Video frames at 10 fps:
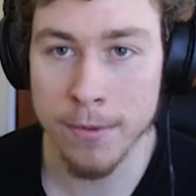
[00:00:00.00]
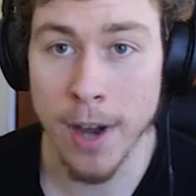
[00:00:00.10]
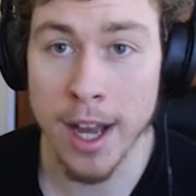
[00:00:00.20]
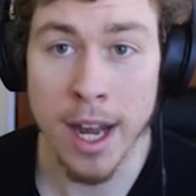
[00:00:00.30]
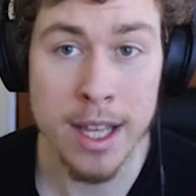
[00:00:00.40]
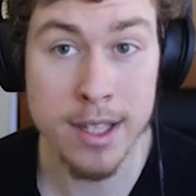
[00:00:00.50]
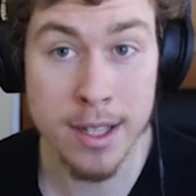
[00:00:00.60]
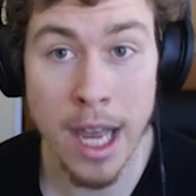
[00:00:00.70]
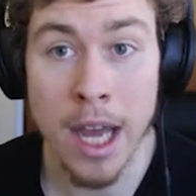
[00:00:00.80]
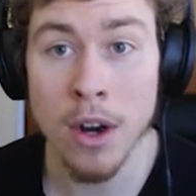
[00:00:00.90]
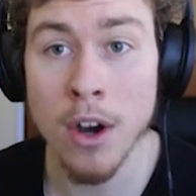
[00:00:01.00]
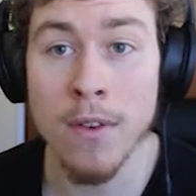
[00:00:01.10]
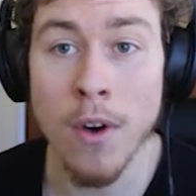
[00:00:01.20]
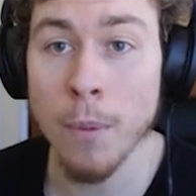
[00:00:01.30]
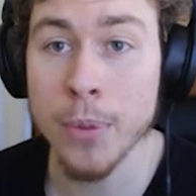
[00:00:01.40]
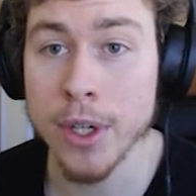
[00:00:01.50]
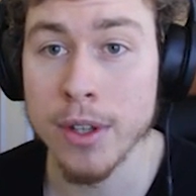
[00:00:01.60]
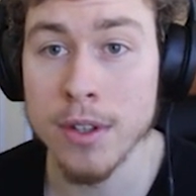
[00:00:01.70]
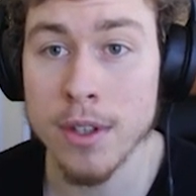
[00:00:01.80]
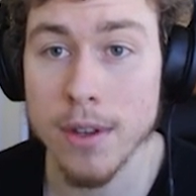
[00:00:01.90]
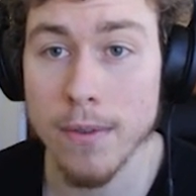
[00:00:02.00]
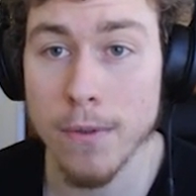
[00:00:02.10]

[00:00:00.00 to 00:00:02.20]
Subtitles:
finite set of options